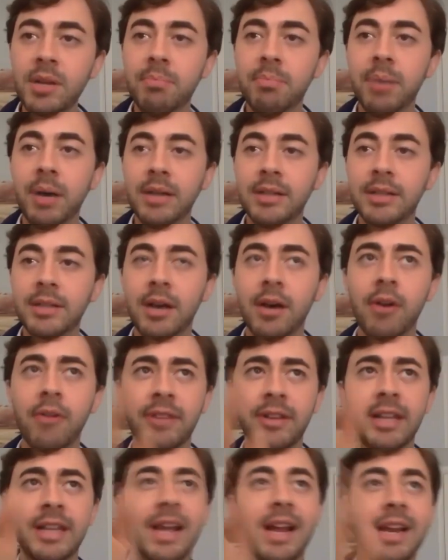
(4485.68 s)
but uh,
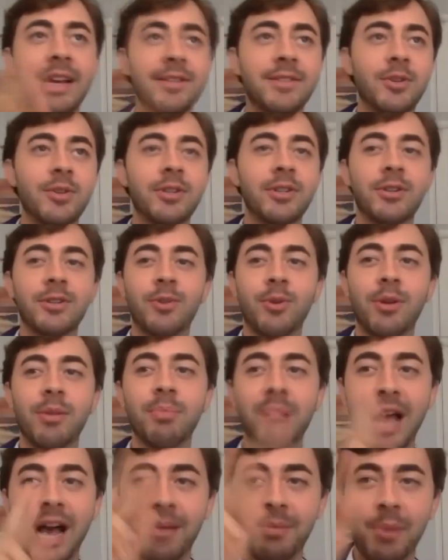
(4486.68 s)
hopefully that answers your sort of
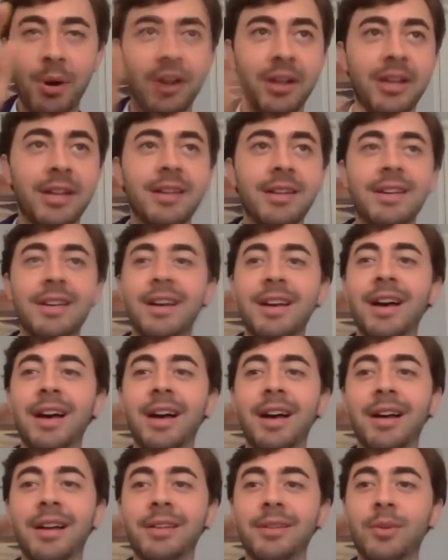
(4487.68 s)
black market
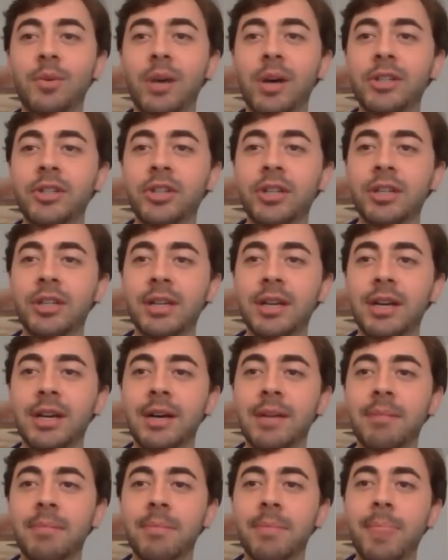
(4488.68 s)
uh, question.
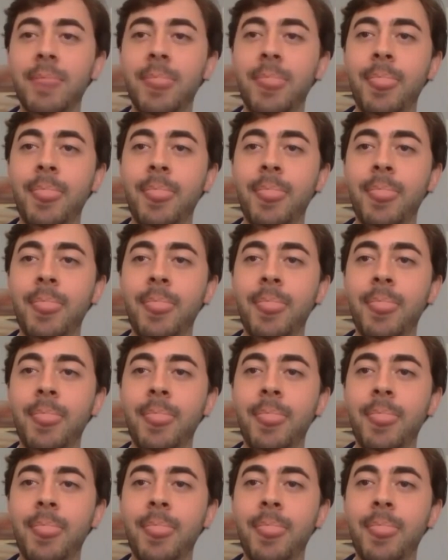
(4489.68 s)
Um,